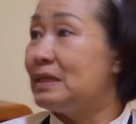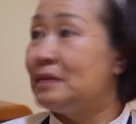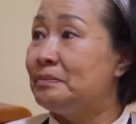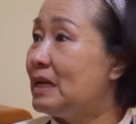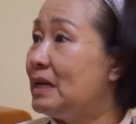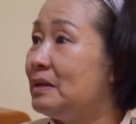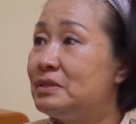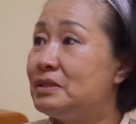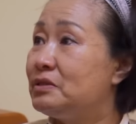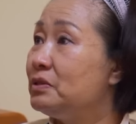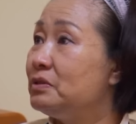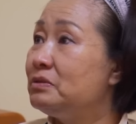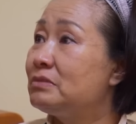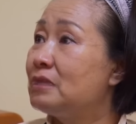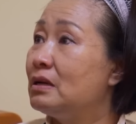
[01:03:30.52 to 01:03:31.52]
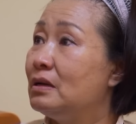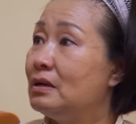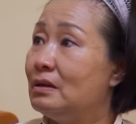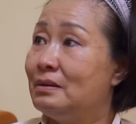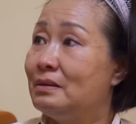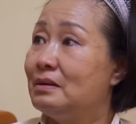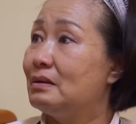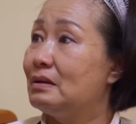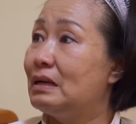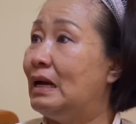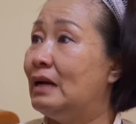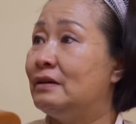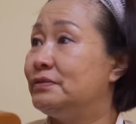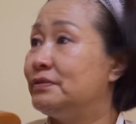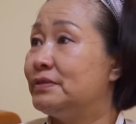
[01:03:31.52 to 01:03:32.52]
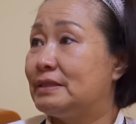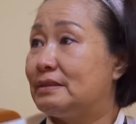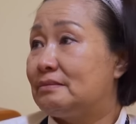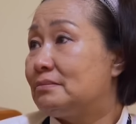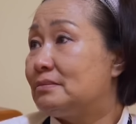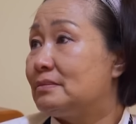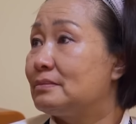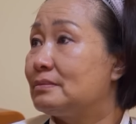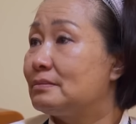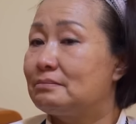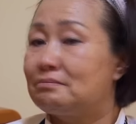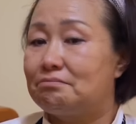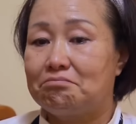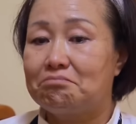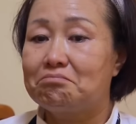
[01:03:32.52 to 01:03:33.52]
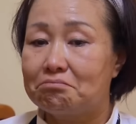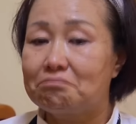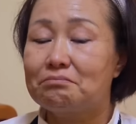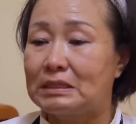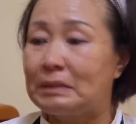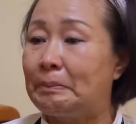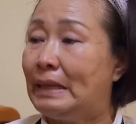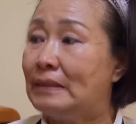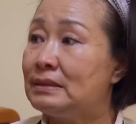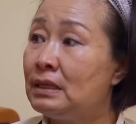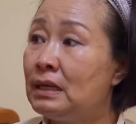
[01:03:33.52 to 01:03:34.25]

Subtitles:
sometimes you have the bad